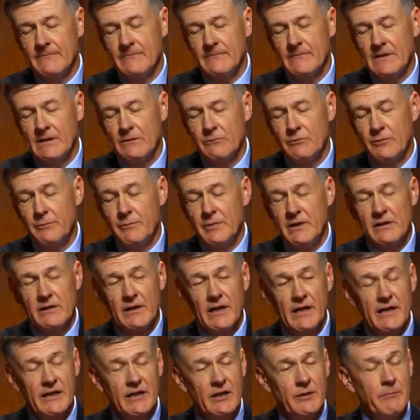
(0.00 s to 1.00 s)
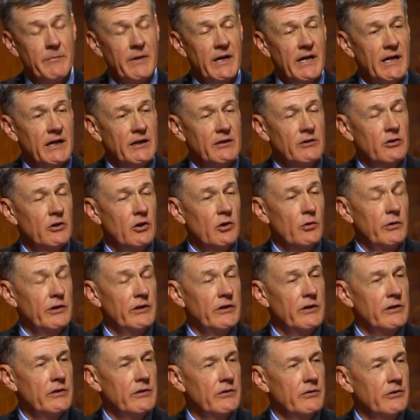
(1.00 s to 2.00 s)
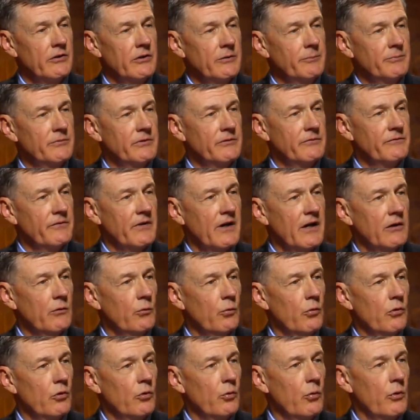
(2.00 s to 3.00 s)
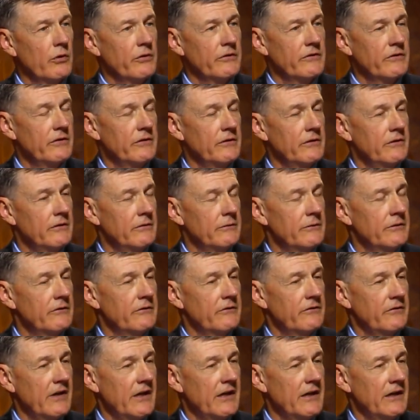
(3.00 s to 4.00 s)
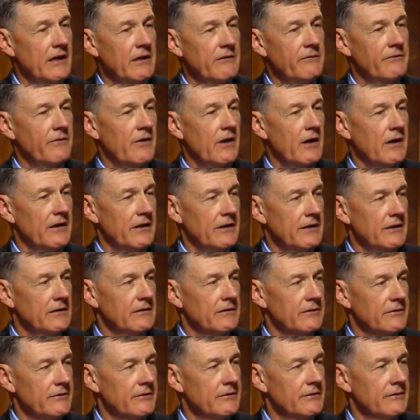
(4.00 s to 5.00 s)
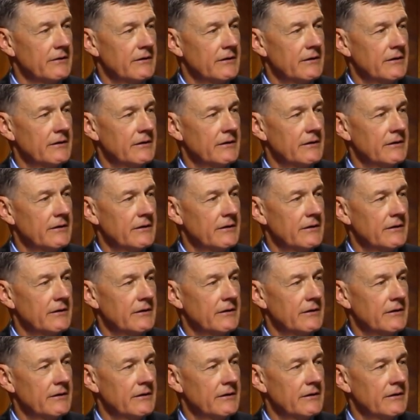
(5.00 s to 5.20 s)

it would be like a man going to Europe to fight World War II and saying he fought Hitler.